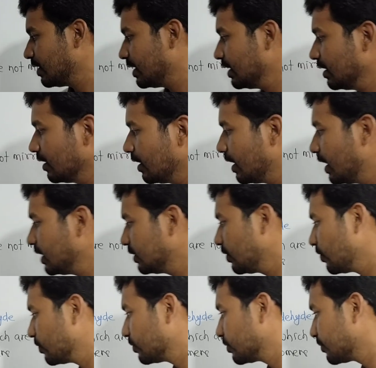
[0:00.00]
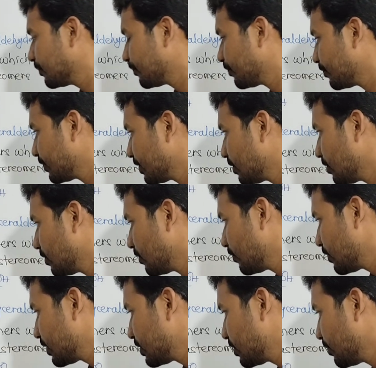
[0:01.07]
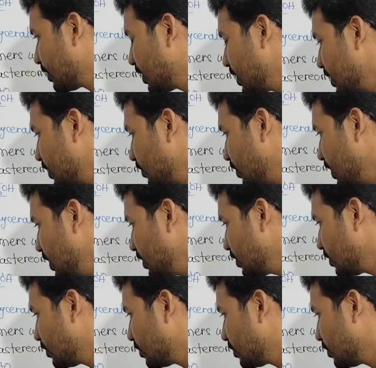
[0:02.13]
is erythrose. First molecule is